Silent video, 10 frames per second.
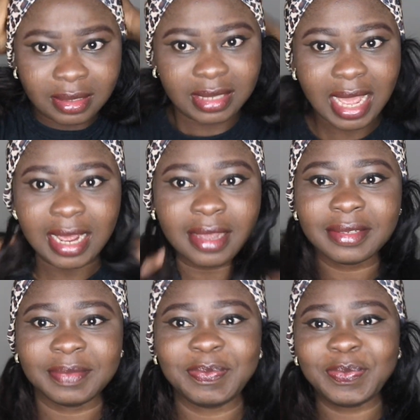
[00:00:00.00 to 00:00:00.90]
ta-da!
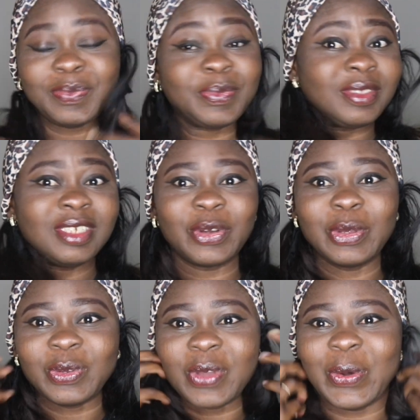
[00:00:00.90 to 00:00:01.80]
You're good
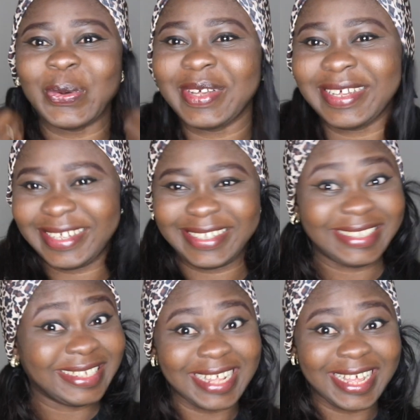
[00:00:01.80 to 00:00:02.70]
to go.
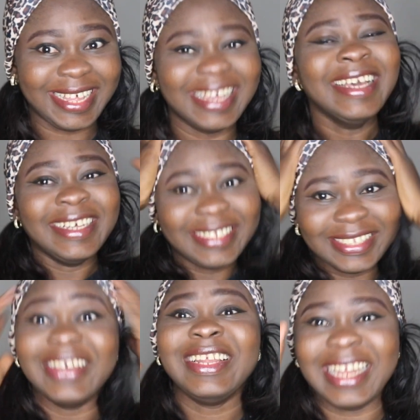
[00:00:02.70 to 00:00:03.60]

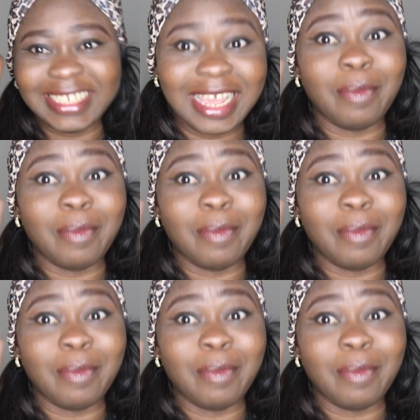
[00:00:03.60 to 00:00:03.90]
So let's get